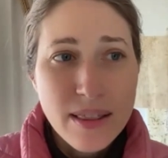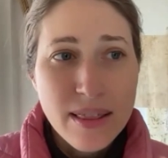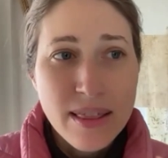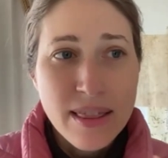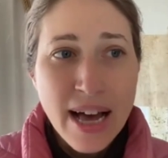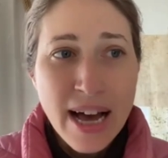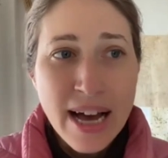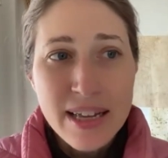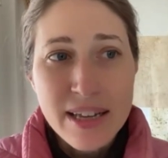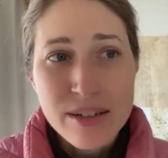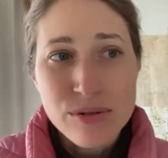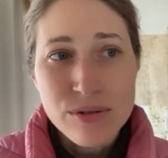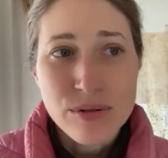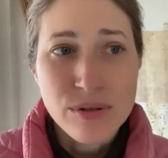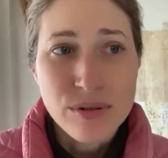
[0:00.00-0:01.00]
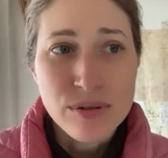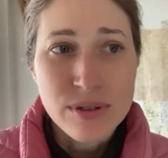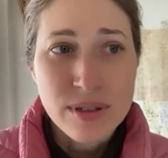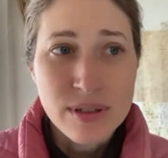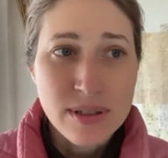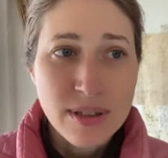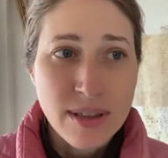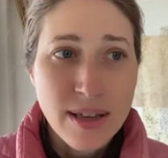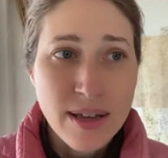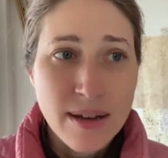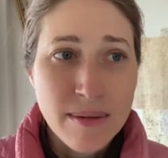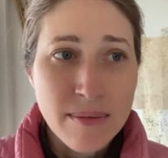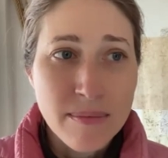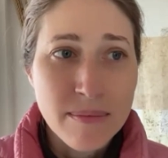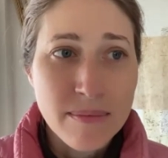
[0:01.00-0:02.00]
that introduces
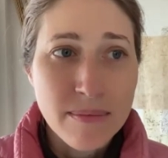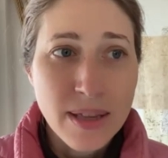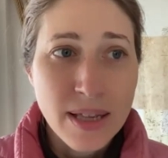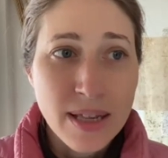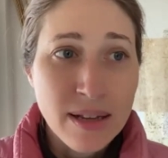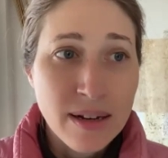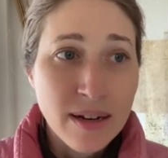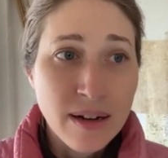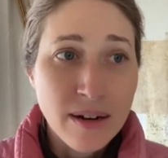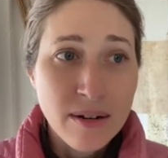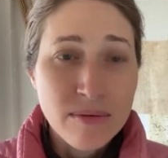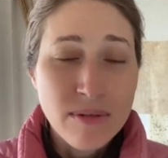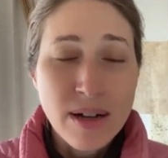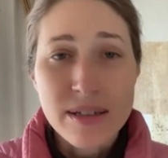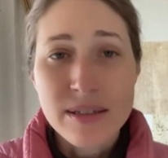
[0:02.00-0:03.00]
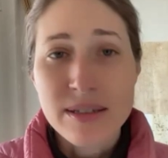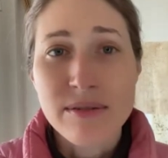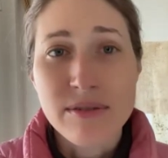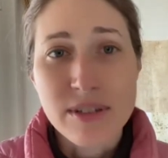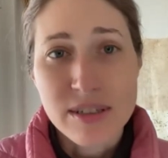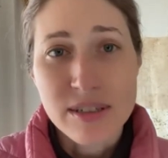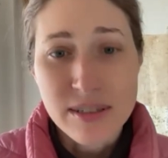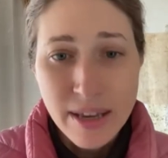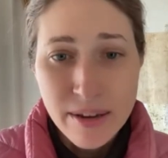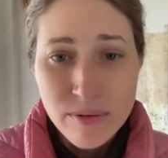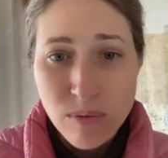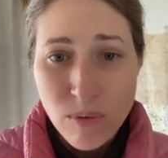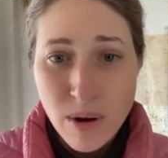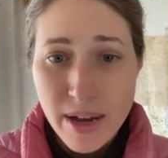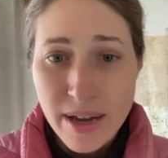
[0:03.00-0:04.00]
them in a relatively
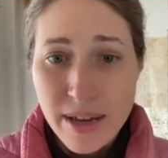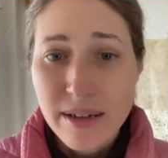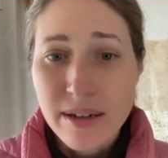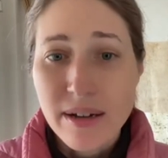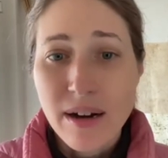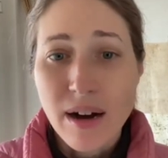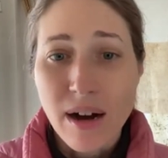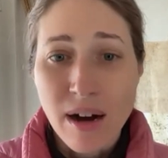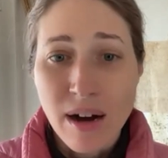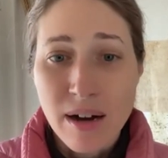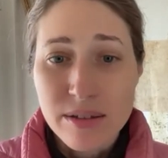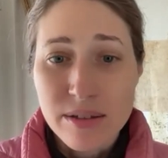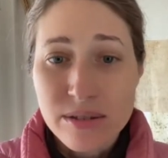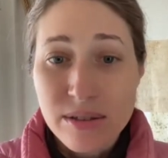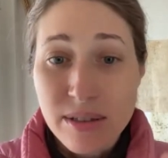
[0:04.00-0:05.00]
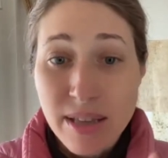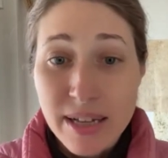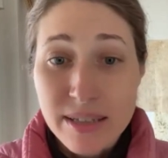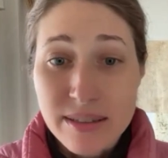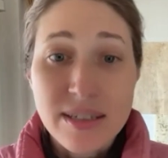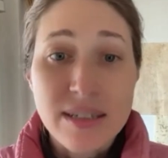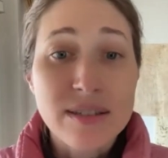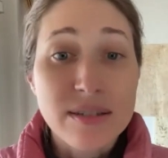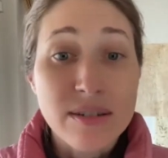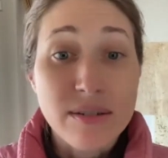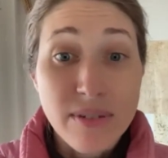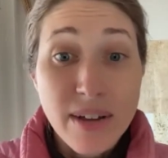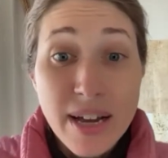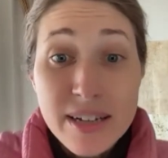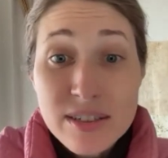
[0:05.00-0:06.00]
safe way to that sense
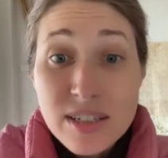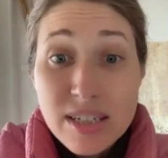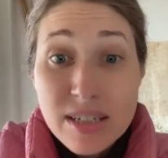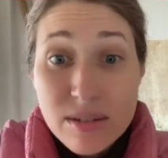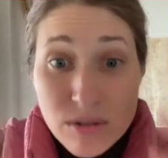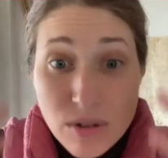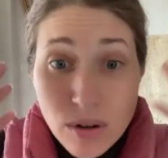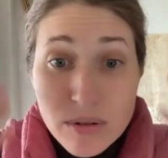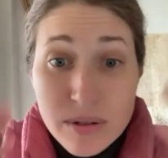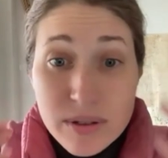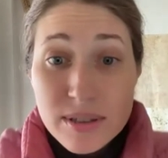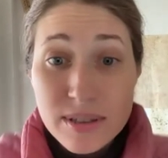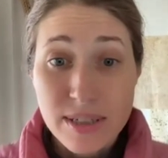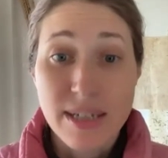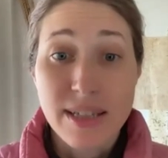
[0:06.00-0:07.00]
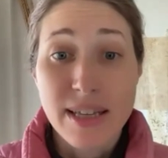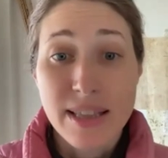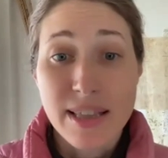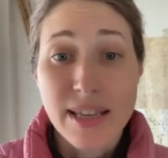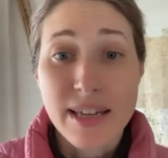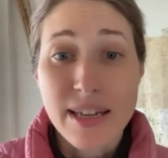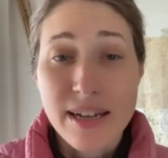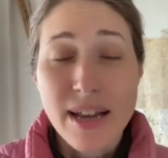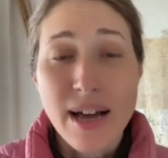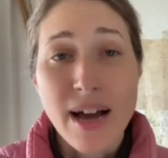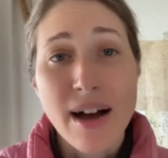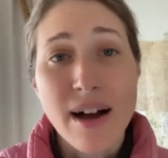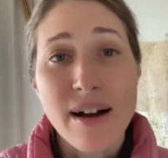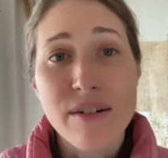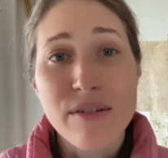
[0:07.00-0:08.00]
of actually noticing that they can
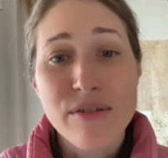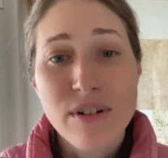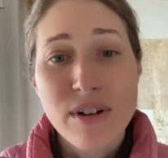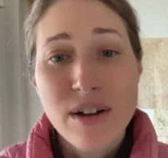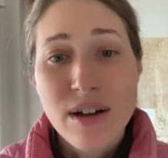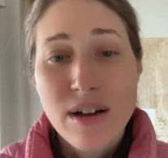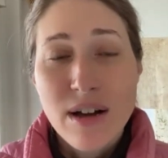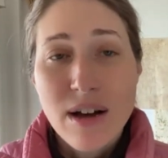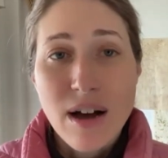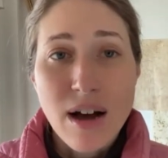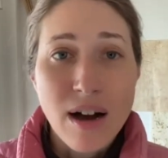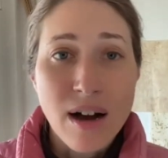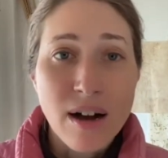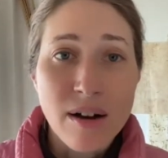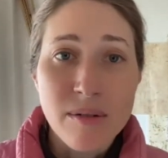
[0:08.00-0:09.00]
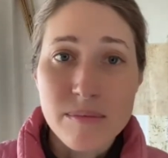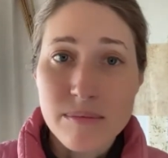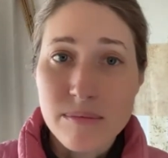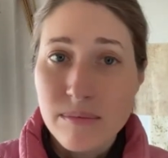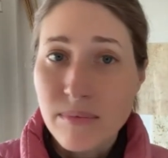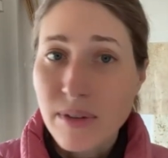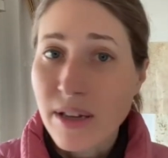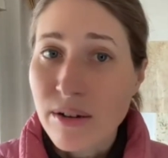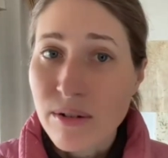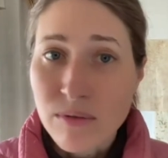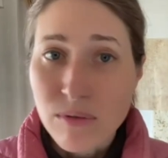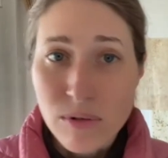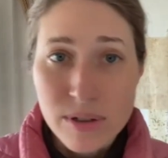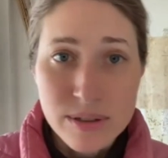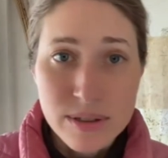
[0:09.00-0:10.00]
have inner
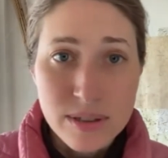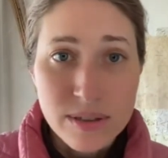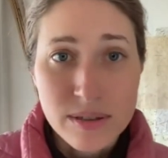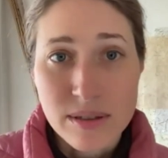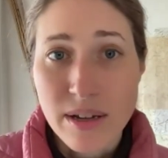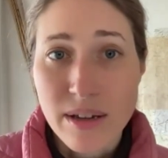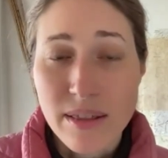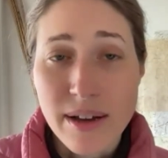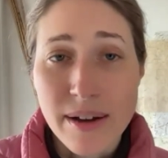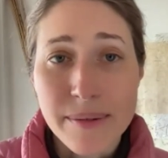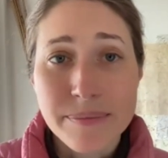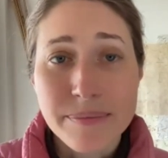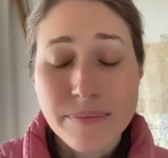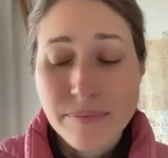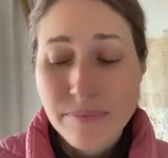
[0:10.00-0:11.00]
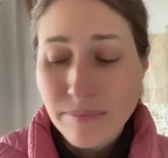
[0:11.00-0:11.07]
voices like that. And